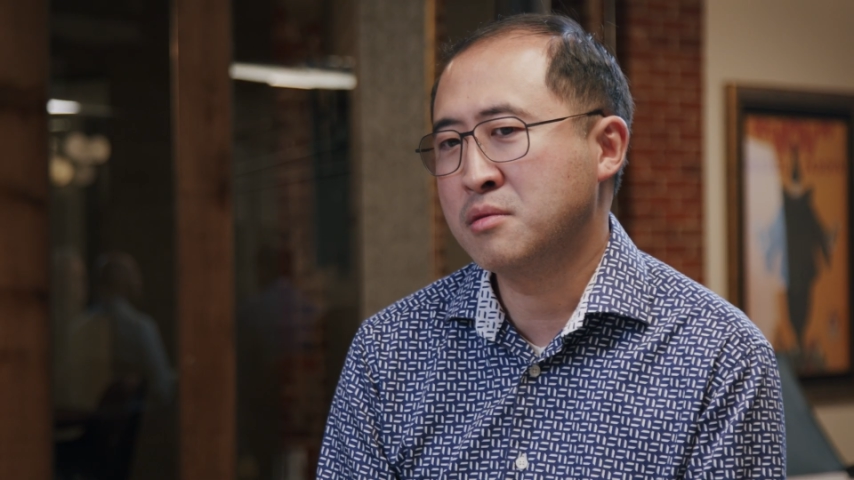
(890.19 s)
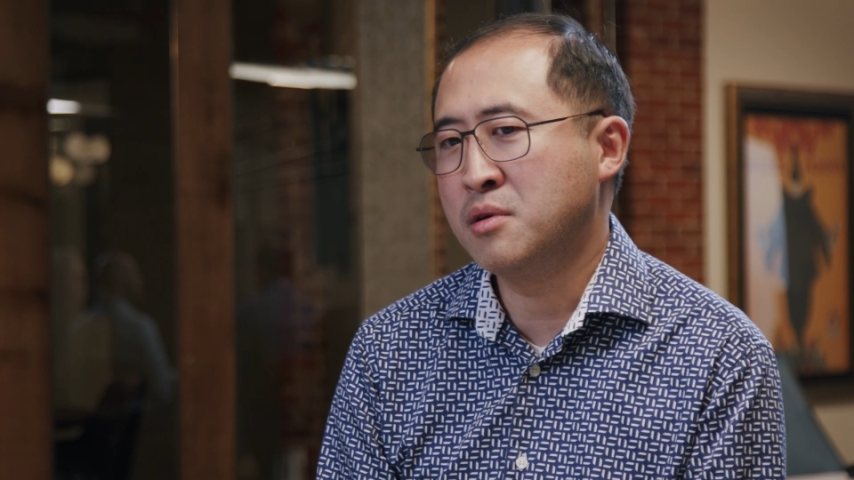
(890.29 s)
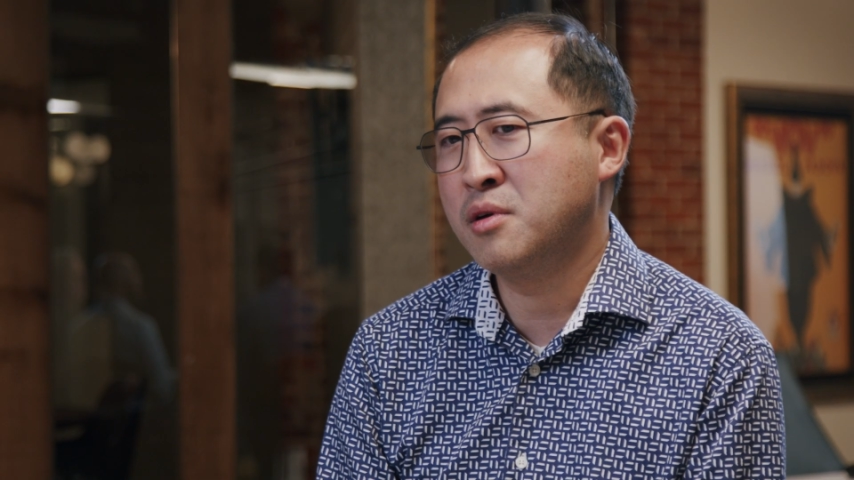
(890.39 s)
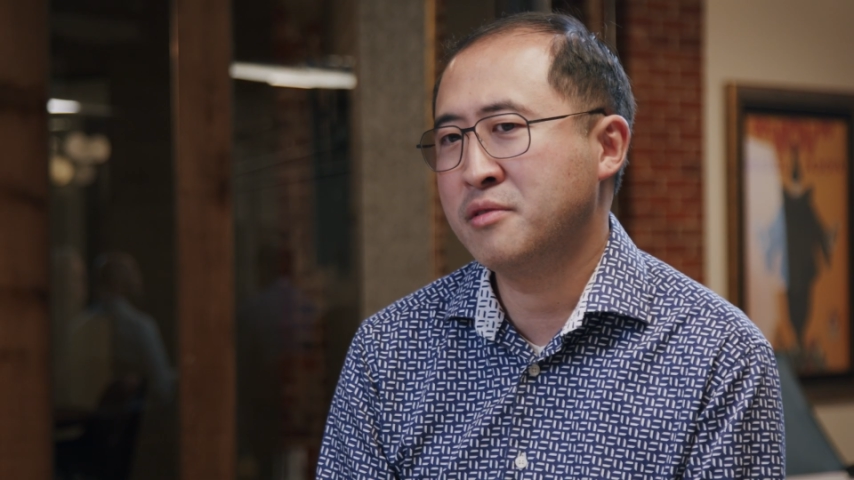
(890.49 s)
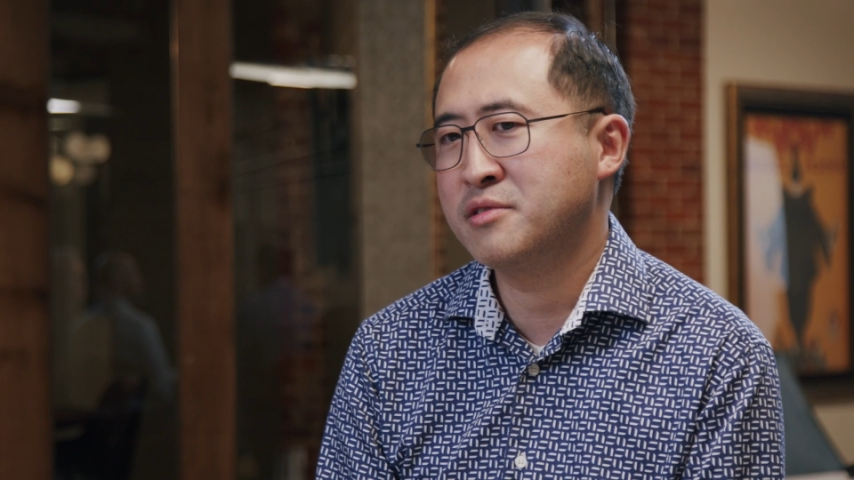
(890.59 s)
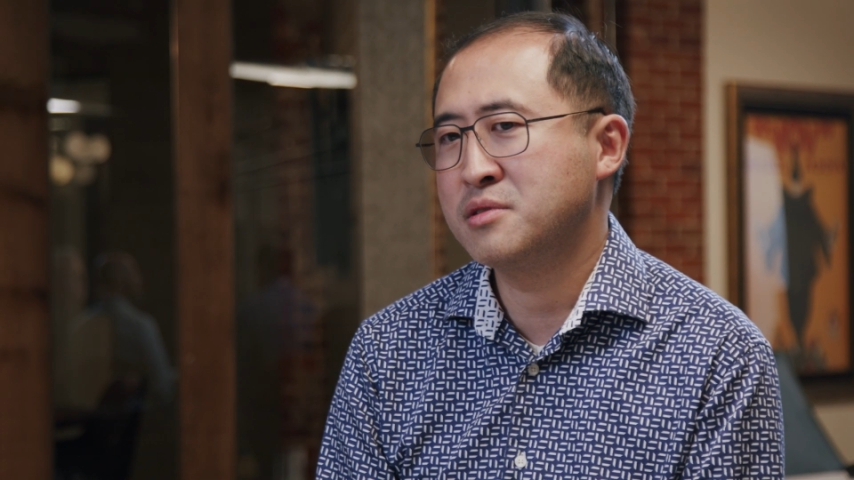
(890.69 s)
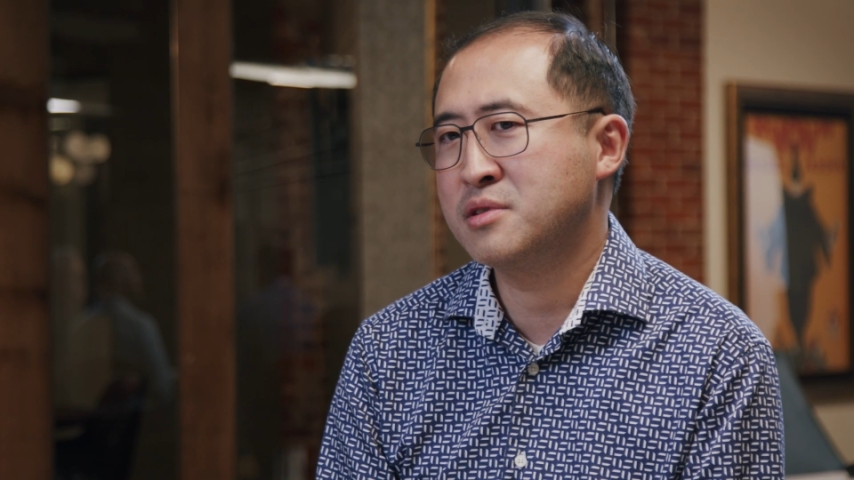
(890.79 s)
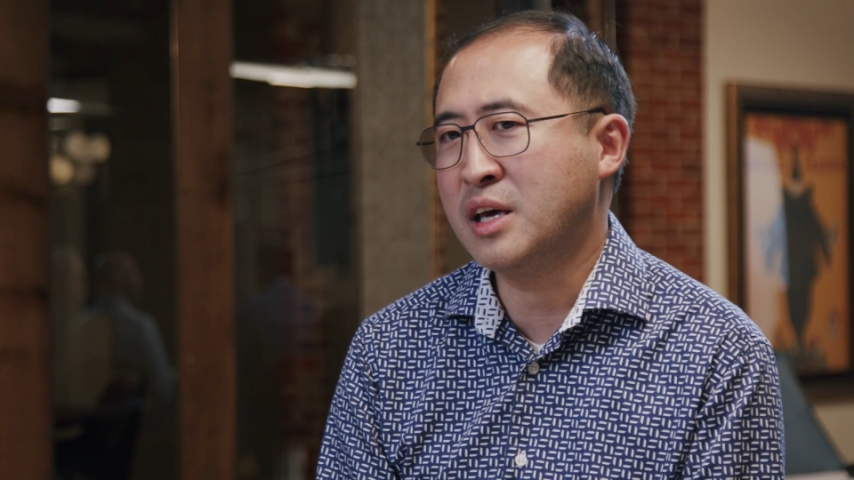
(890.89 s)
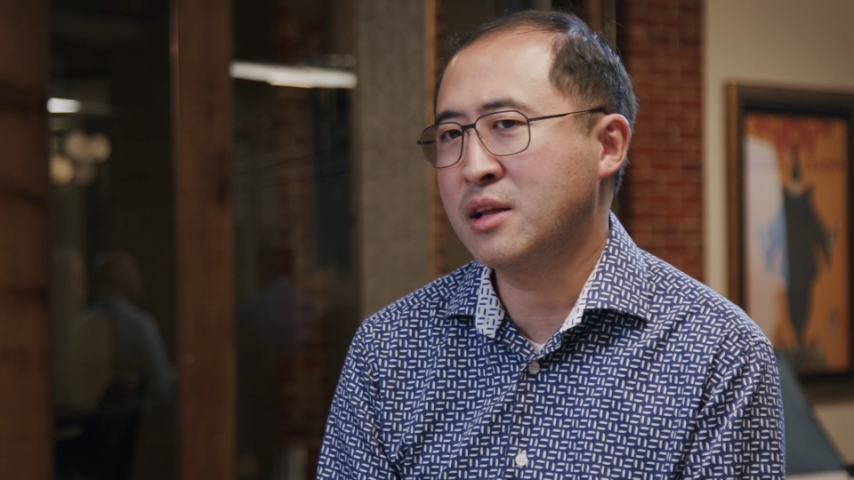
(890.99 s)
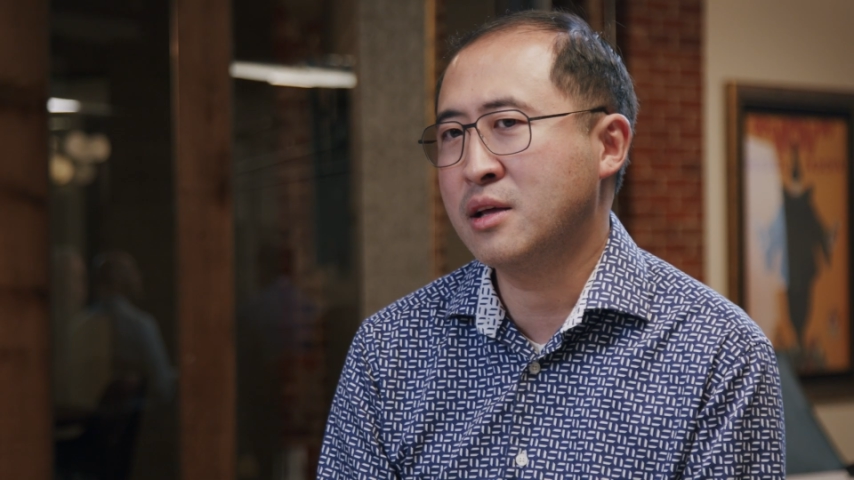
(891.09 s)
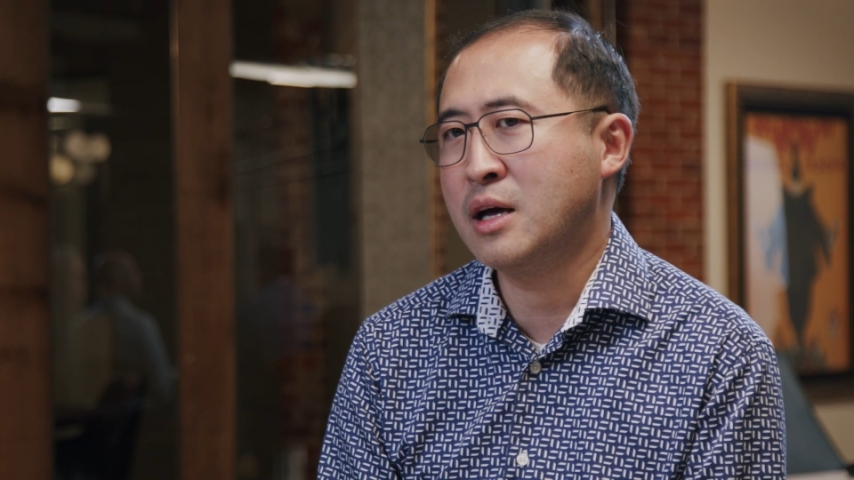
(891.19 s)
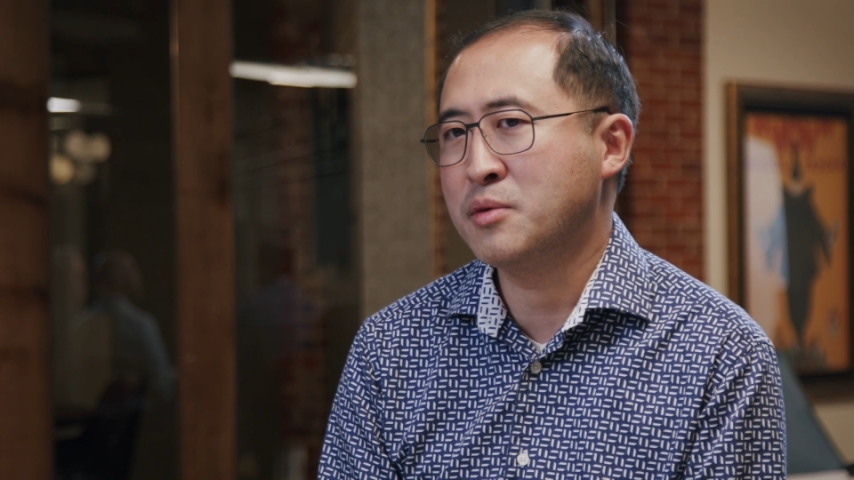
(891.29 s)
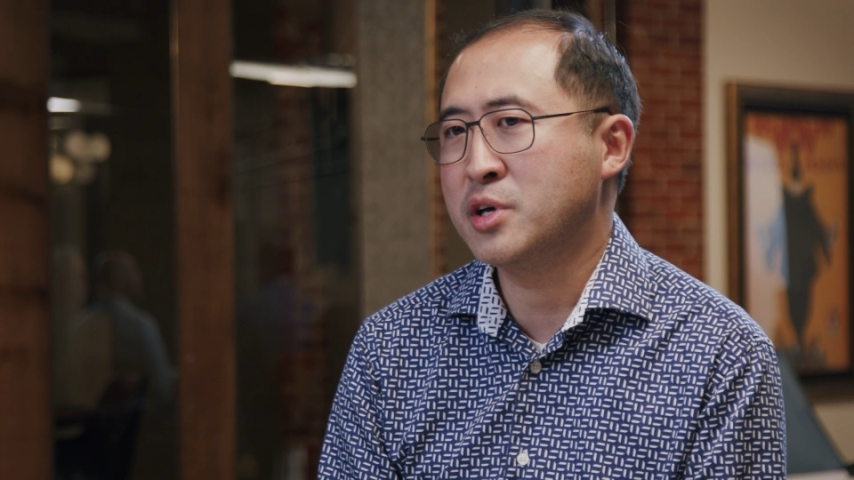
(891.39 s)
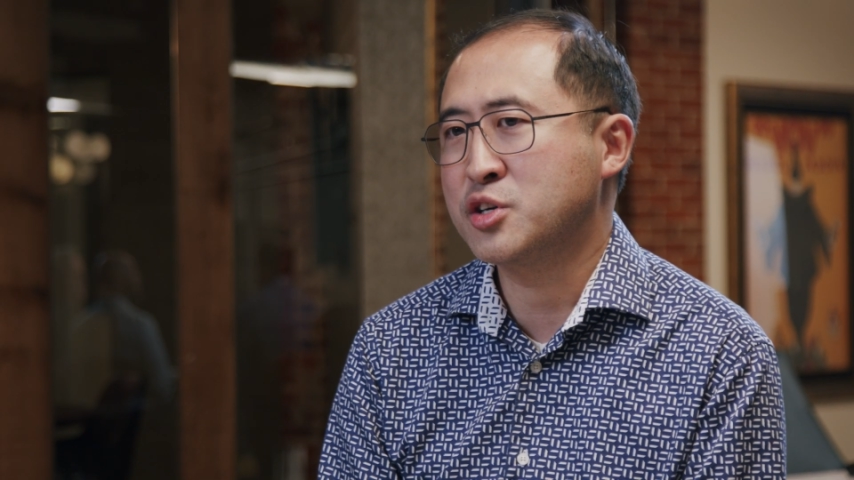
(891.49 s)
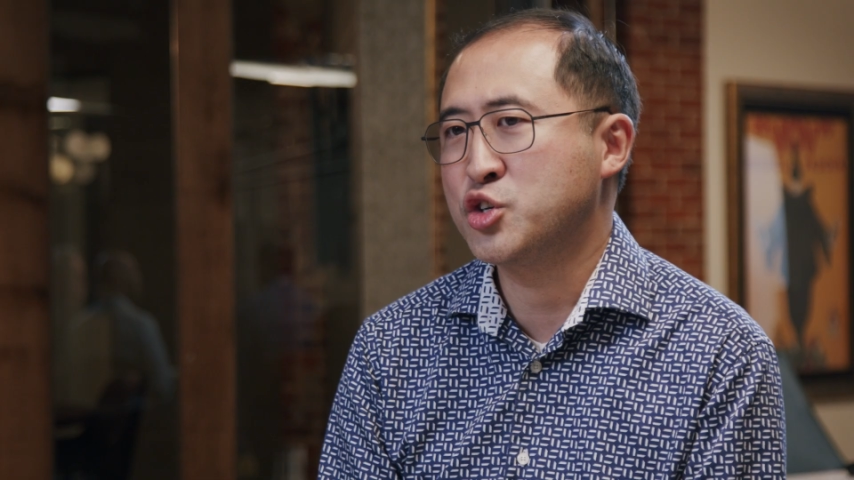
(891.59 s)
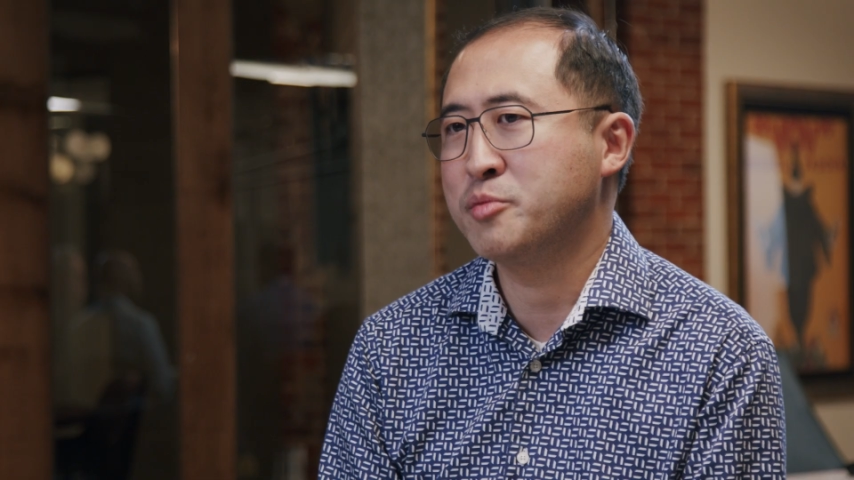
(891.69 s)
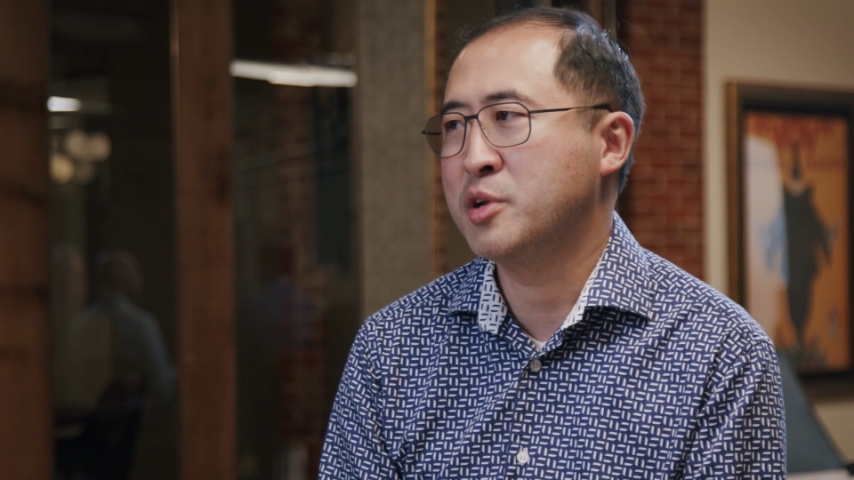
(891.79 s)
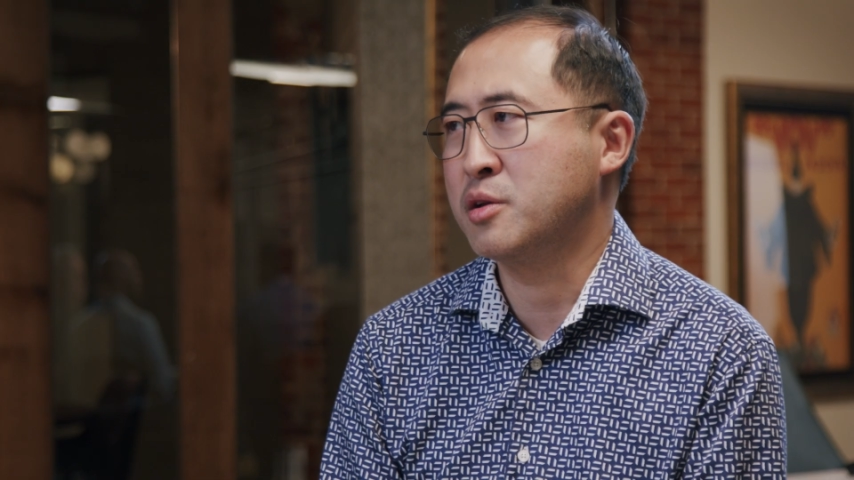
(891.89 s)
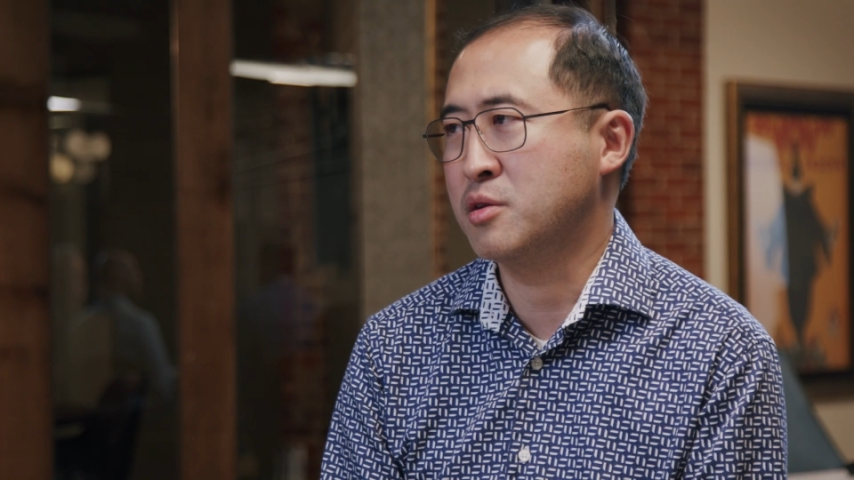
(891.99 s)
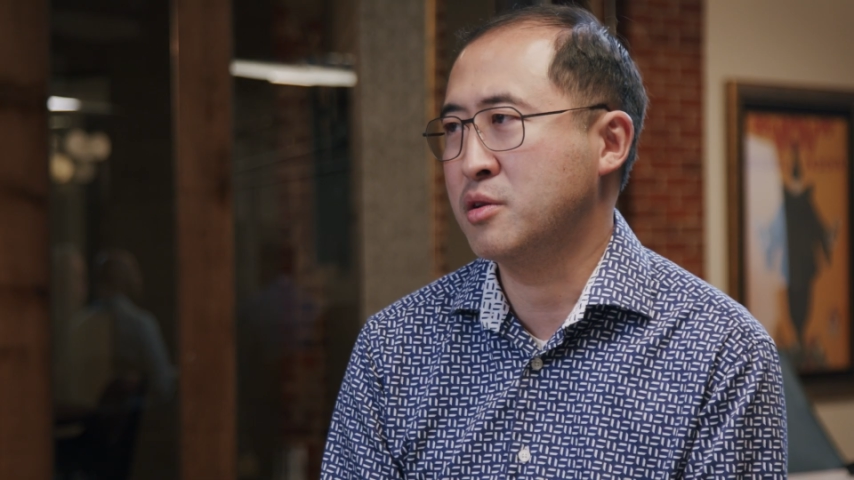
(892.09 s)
all of the data that we accumulated